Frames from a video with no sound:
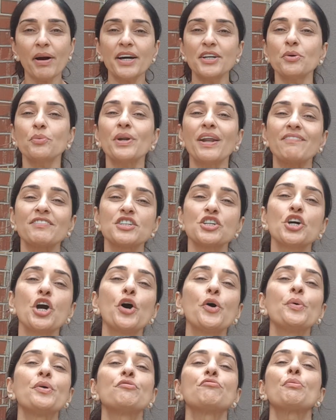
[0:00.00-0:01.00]
I don't want to have to
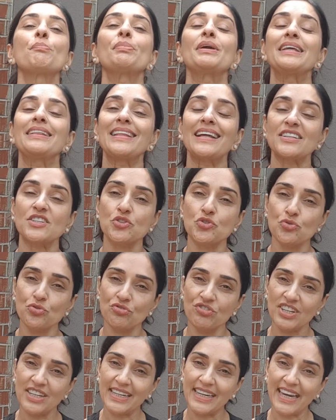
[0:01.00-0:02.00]
go and repeat that
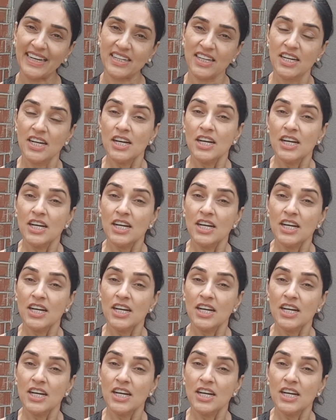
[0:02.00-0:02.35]
story again.